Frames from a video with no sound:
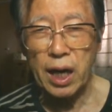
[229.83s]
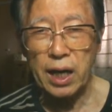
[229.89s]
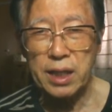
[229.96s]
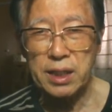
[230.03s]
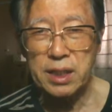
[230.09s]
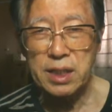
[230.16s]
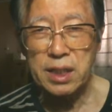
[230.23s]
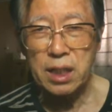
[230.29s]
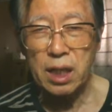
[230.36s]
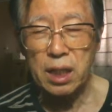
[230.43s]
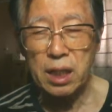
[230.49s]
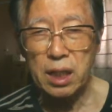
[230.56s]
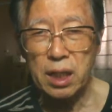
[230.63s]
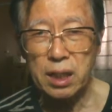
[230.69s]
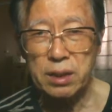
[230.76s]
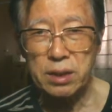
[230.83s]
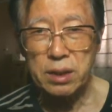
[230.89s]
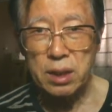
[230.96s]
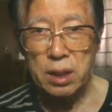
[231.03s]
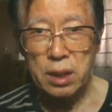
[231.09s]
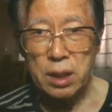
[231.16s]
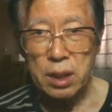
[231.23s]
ID card
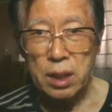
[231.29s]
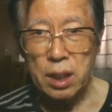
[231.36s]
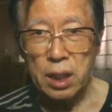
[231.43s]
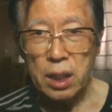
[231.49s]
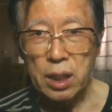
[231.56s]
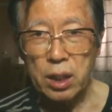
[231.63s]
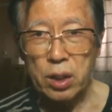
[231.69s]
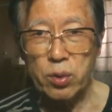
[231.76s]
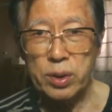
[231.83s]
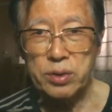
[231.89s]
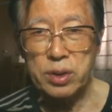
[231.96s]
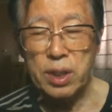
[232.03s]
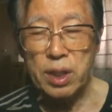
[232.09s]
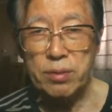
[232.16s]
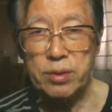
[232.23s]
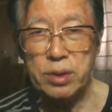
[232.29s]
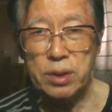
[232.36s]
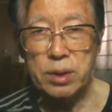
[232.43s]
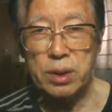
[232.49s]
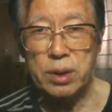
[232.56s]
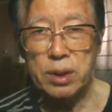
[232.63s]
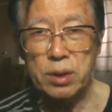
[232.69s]
was
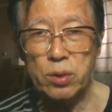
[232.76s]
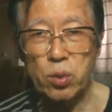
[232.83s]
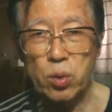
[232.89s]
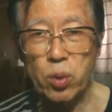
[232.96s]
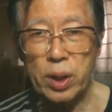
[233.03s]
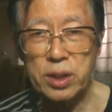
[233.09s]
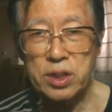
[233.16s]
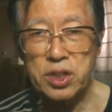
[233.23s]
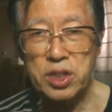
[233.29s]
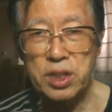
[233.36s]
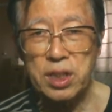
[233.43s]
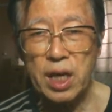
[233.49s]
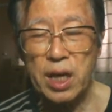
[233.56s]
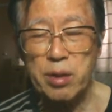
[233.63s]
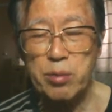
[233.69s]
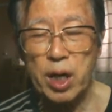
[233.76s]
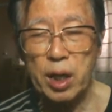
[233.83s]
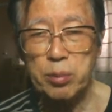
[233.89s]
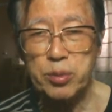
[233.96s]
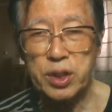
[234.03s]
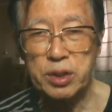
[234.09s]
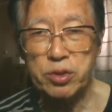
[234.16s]
given when she gave
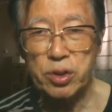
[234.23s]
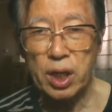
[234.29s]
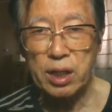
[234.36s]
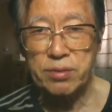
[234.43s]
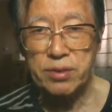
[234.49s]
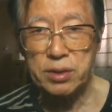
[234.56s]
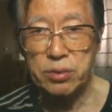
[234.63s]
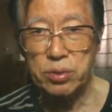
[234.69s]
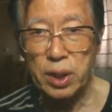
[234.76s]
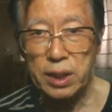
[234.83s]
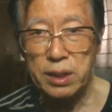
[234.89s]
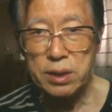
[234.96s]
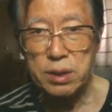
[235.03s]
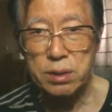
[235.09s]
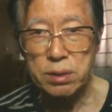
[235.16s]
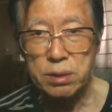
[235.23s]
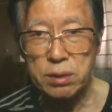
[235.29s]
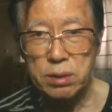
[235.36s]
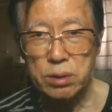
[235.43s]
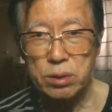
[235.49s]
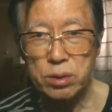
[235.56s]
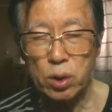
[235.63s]
up the driver's
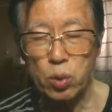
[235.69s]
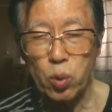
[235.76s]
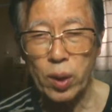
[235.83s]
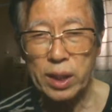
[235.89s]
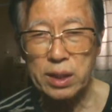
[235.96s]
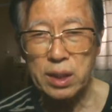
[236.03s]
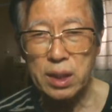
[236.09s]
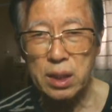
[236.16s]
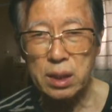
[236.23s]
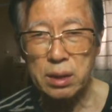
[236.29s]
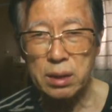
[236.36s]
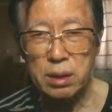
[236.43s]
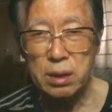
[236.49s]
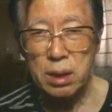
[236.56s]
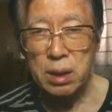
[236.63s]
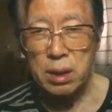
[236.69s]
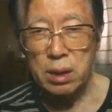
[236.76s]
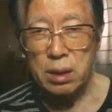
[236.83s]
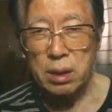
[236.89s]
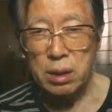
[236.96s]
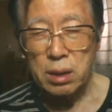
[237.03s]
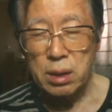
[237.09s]
license. So why not?
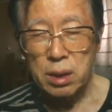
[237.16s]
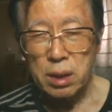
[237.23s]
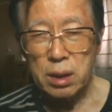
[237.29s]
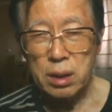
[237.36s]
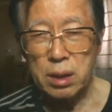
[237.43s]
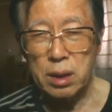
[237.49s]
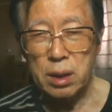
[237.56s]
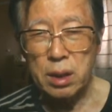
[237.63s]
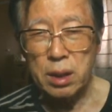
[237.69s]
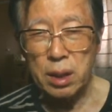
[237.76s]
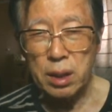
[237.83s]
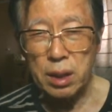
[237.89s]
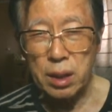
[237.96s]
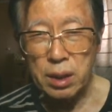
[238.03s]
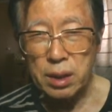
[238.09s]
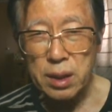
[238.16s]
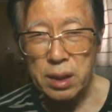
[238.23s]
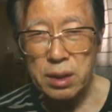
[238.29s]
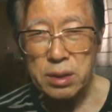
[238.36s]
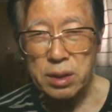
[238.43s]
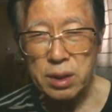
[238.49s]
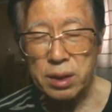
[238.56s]
He
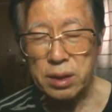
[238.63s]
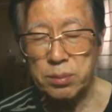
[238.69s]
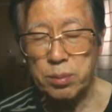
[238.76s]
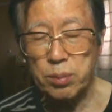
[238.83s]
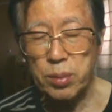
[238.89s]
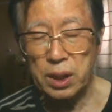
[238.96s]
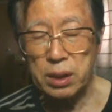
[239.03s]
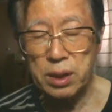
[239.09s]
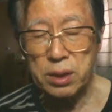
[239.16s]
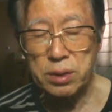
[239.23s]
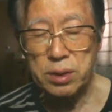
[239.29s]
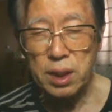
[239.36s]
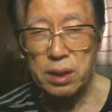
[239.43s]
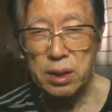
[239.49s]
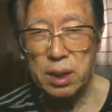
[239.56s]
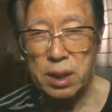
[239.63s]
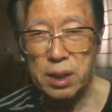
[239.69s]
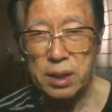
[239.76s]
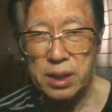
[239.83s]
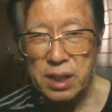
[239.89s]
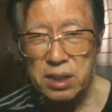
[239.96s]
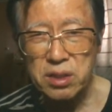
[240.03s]
said
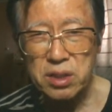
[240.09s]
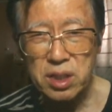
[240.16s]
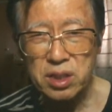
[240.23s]
it is